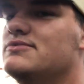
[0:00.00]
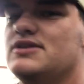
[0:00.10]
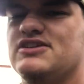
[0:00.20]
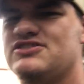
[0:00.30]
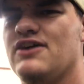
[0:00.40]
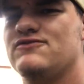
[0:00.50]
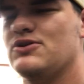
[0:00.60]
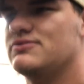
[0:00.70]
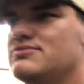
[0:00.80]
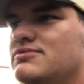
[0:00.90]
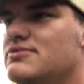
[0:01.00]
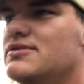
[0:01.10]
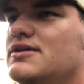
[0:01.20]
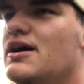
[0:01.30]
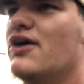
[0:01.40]
It's soft though.
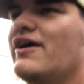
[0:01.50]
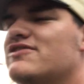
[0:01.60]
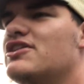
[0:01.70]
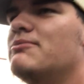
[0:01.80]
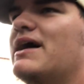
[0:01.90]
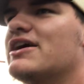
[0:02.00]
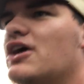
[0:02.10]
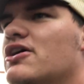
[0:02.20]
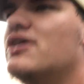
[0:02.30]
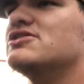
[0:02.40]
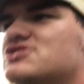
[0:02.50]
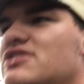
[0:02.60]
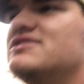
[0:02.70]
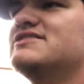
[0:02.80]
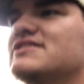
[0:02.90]
I'm gonna have to start buying Carhartt
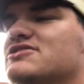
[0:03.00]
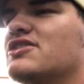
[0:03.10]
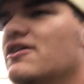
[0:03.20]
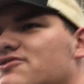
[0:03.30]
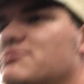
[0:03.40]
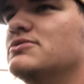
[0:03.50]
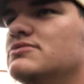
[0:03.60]
shirts. These things are comfortable.